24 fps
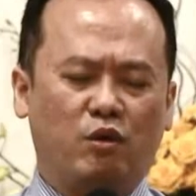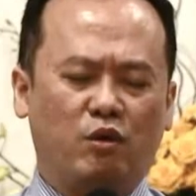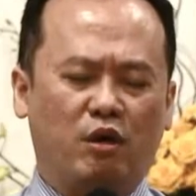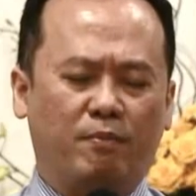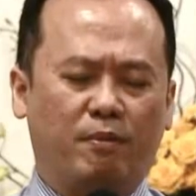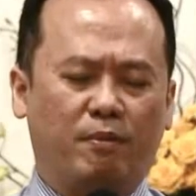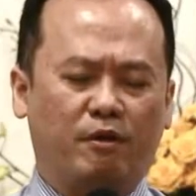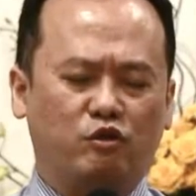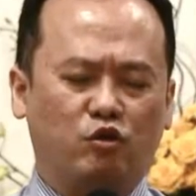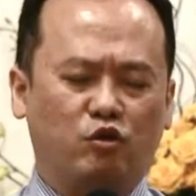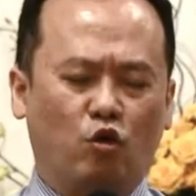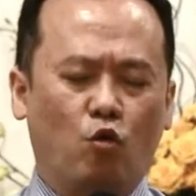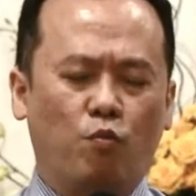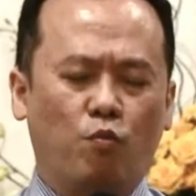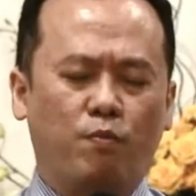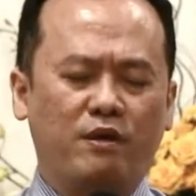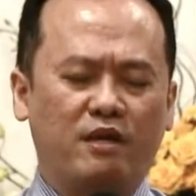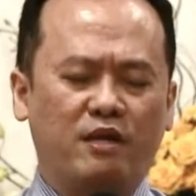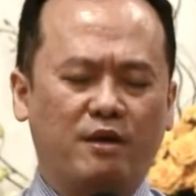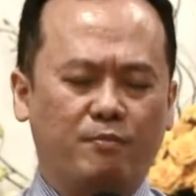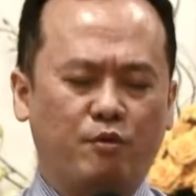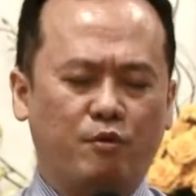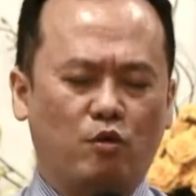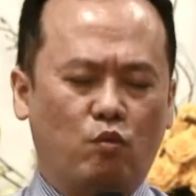are about to open
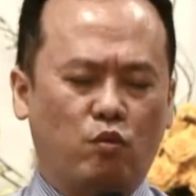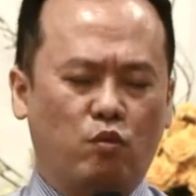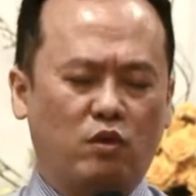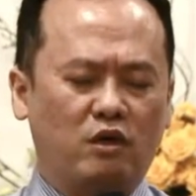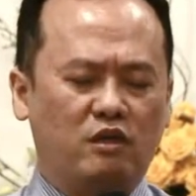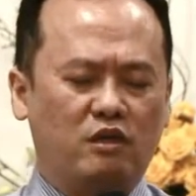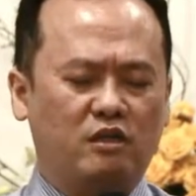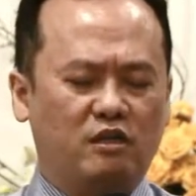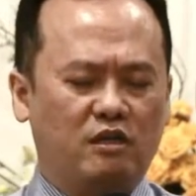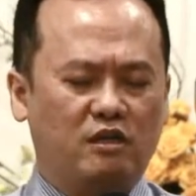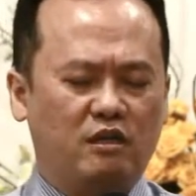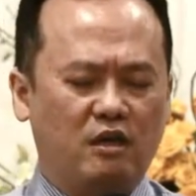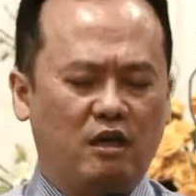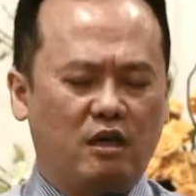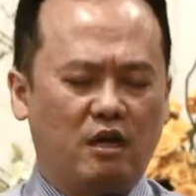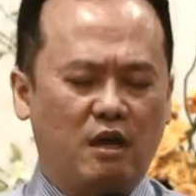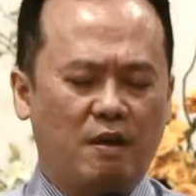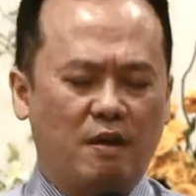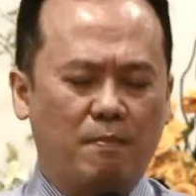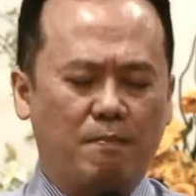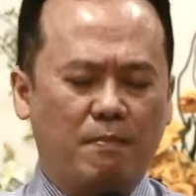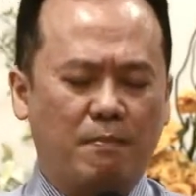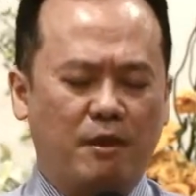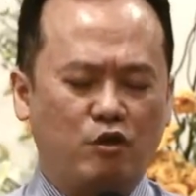up your word,
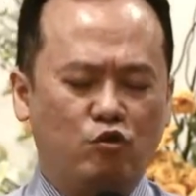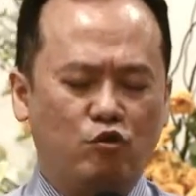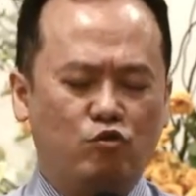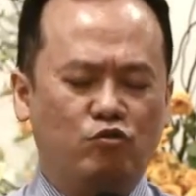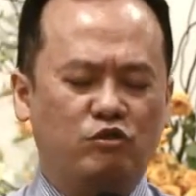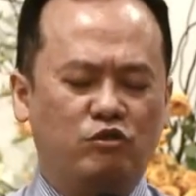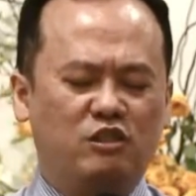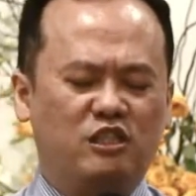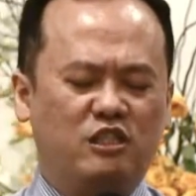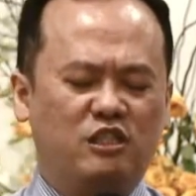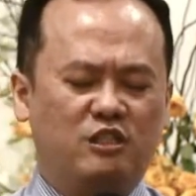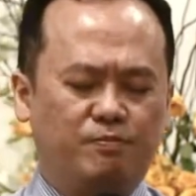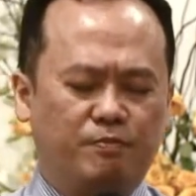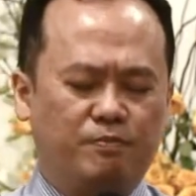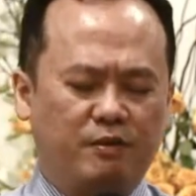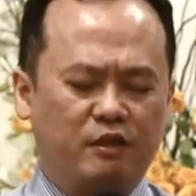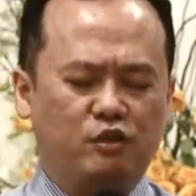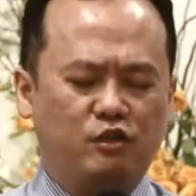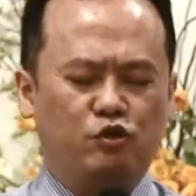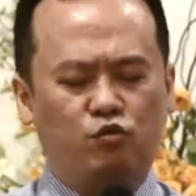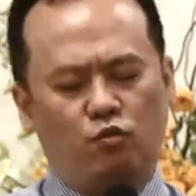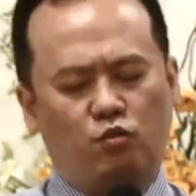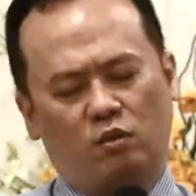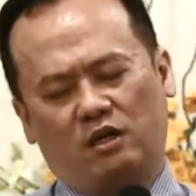may you speak
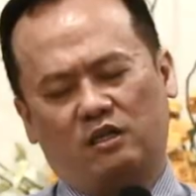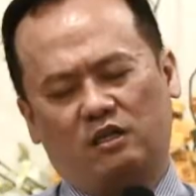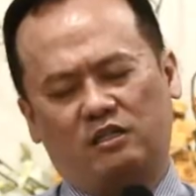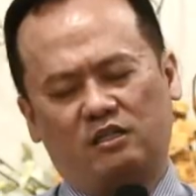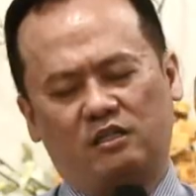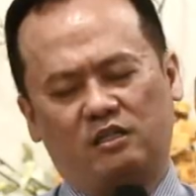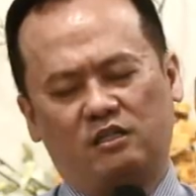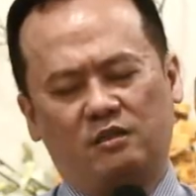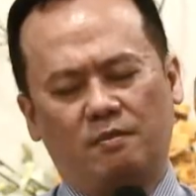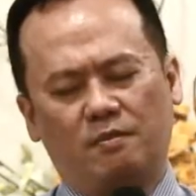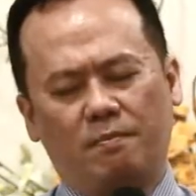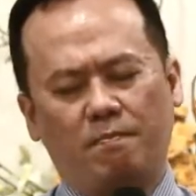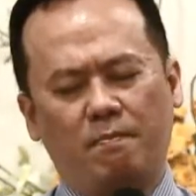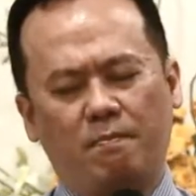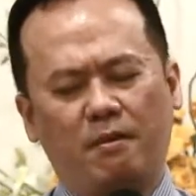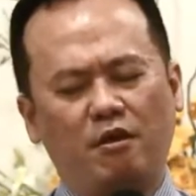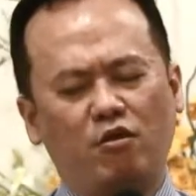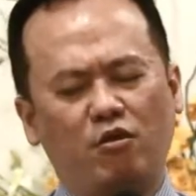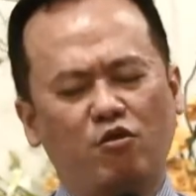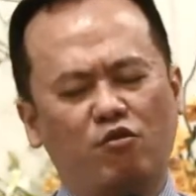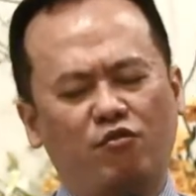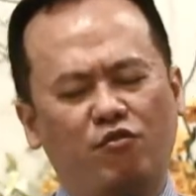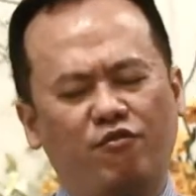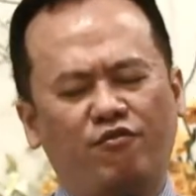to us. May
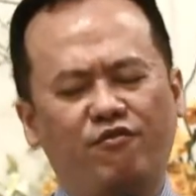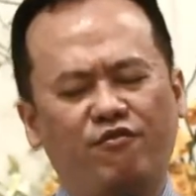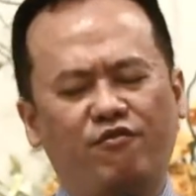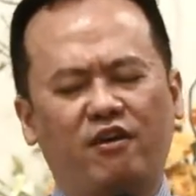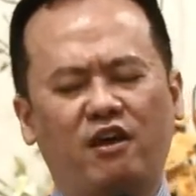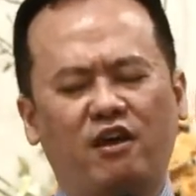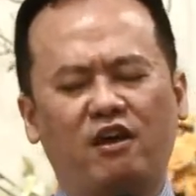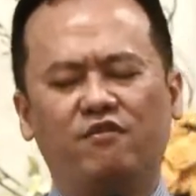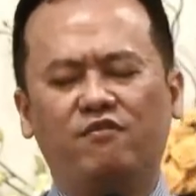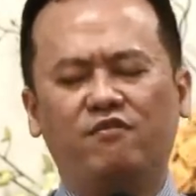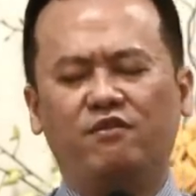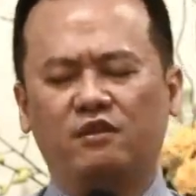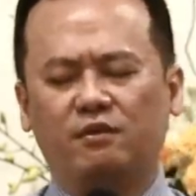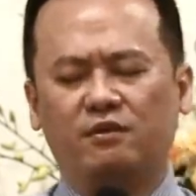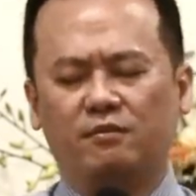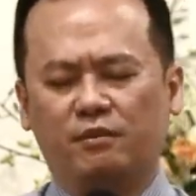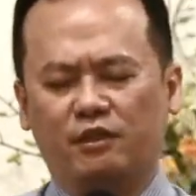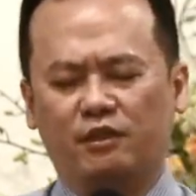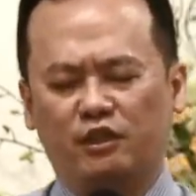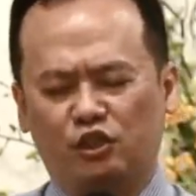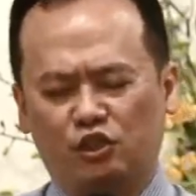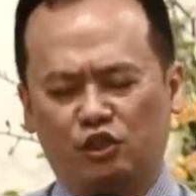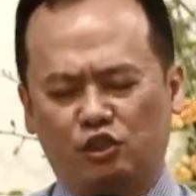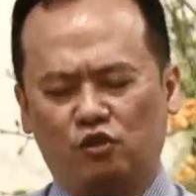your favor be
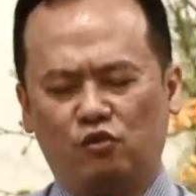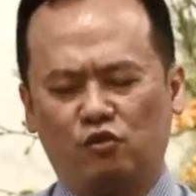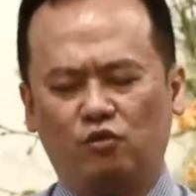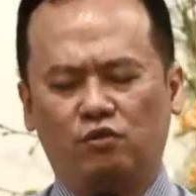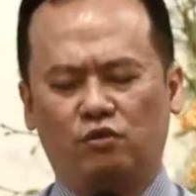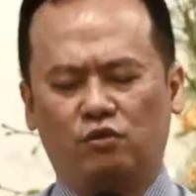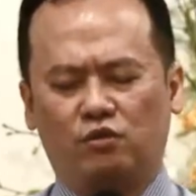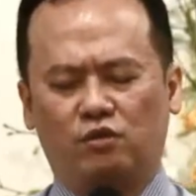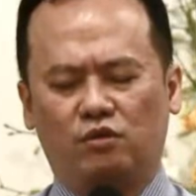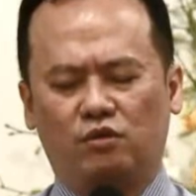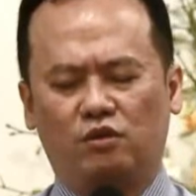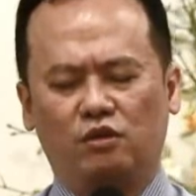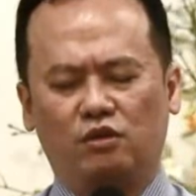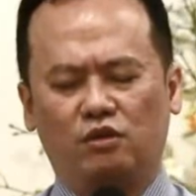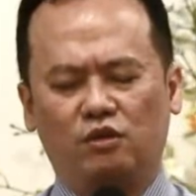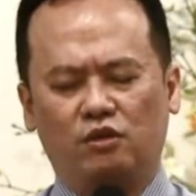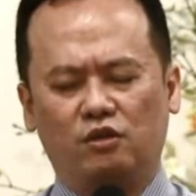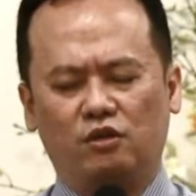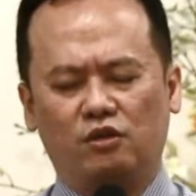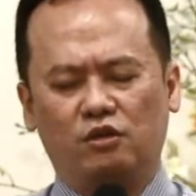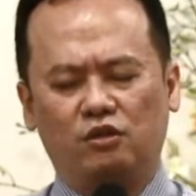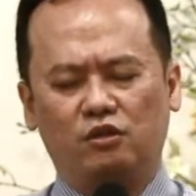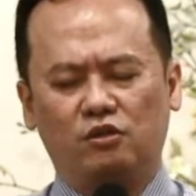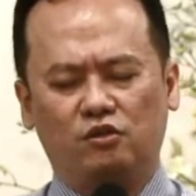shown
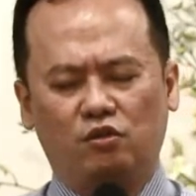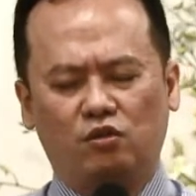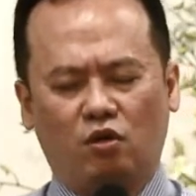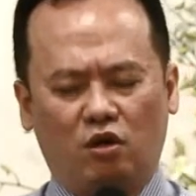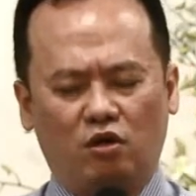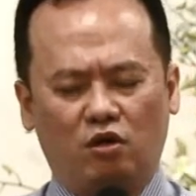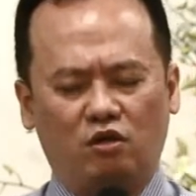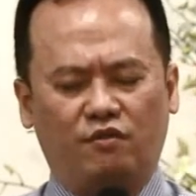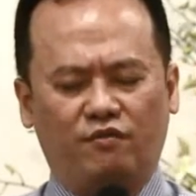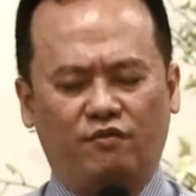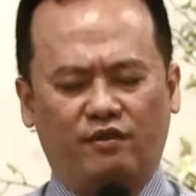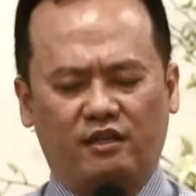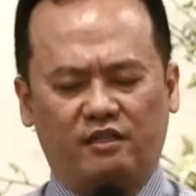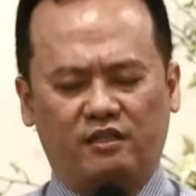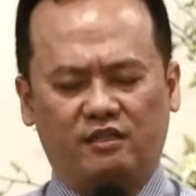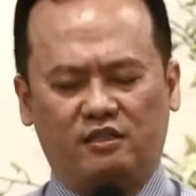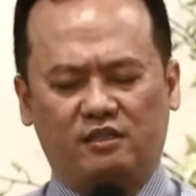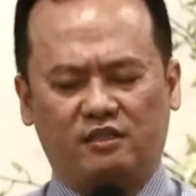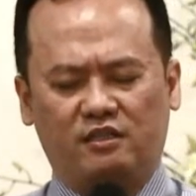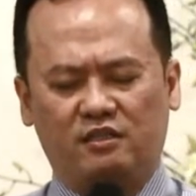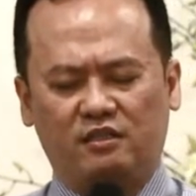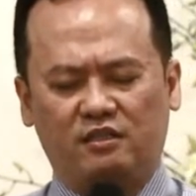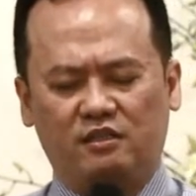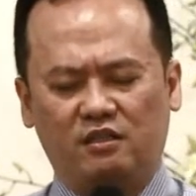to all of
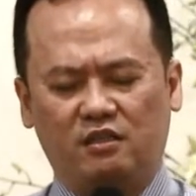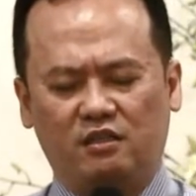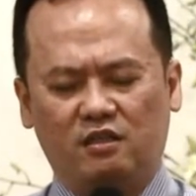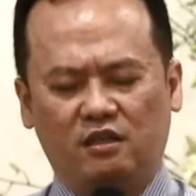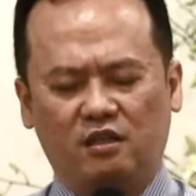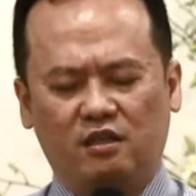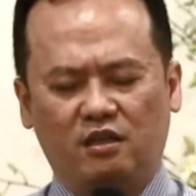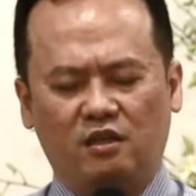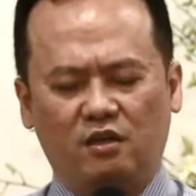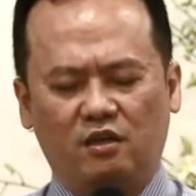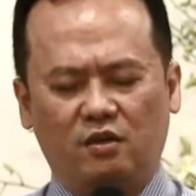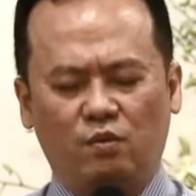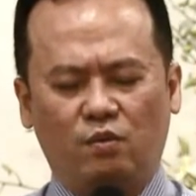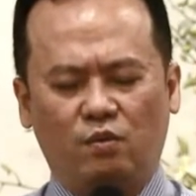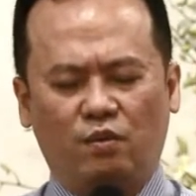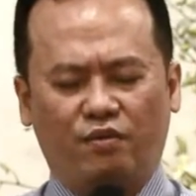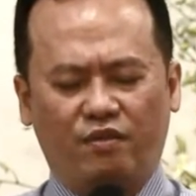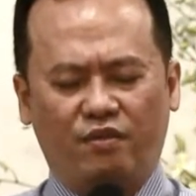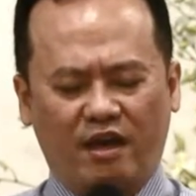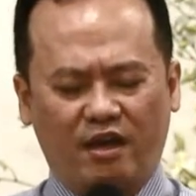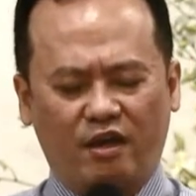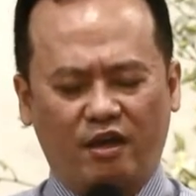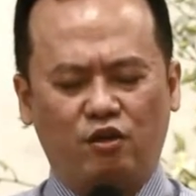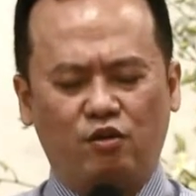us. We
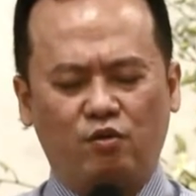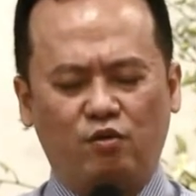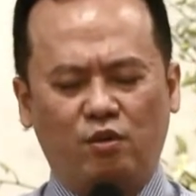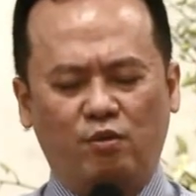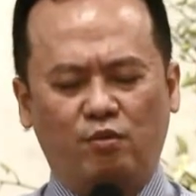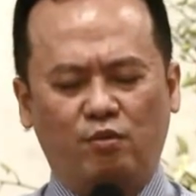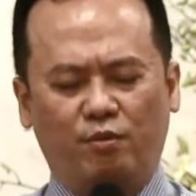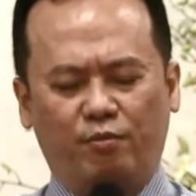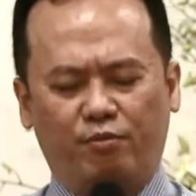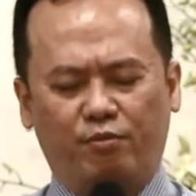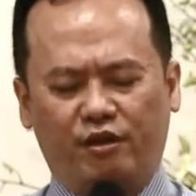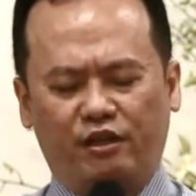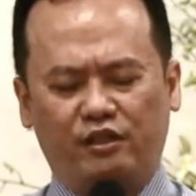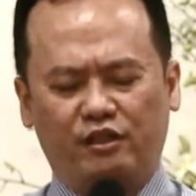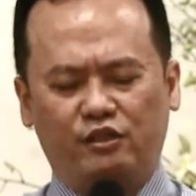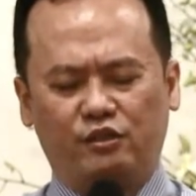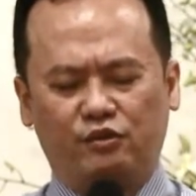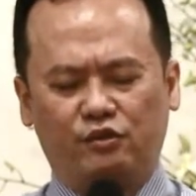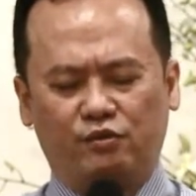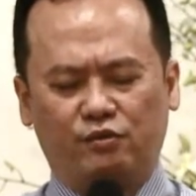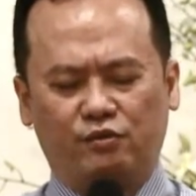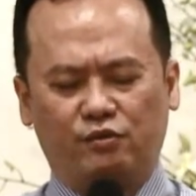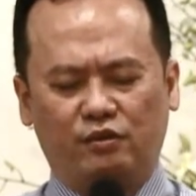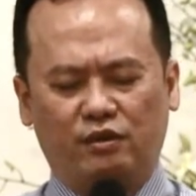thank you and we praise
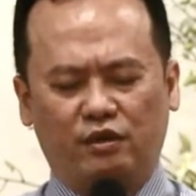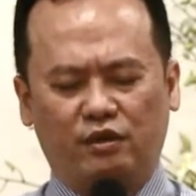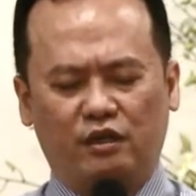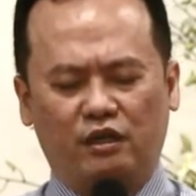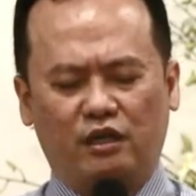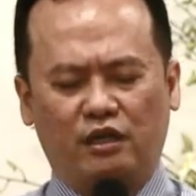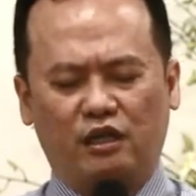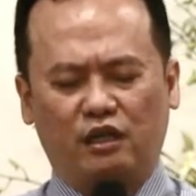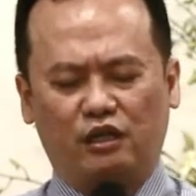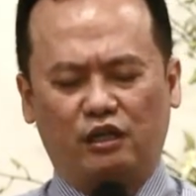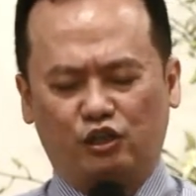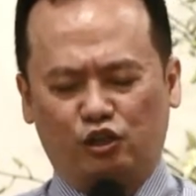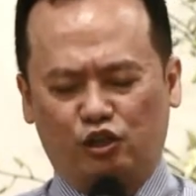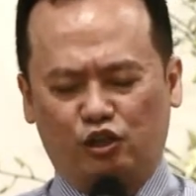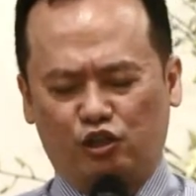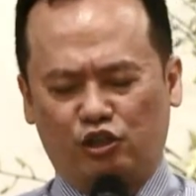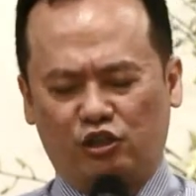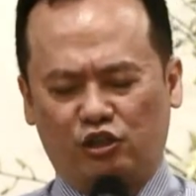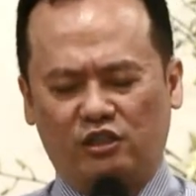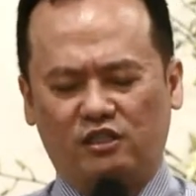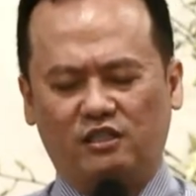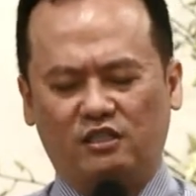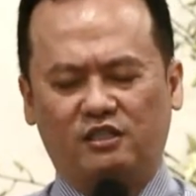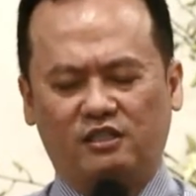you. In
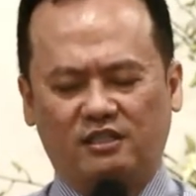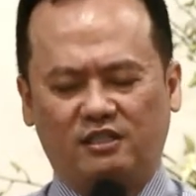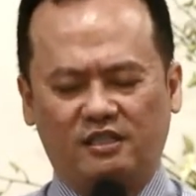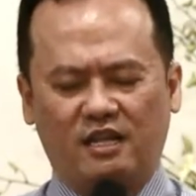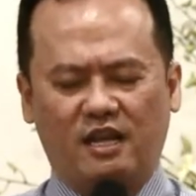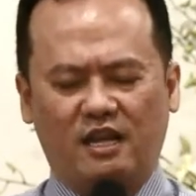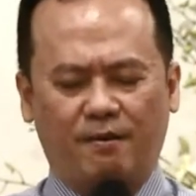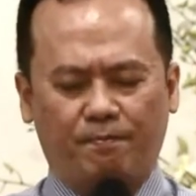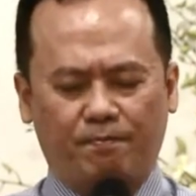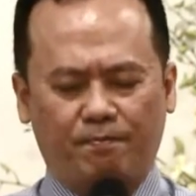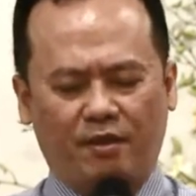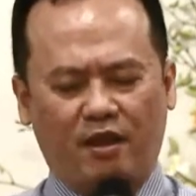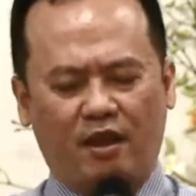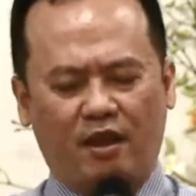Jesus' name,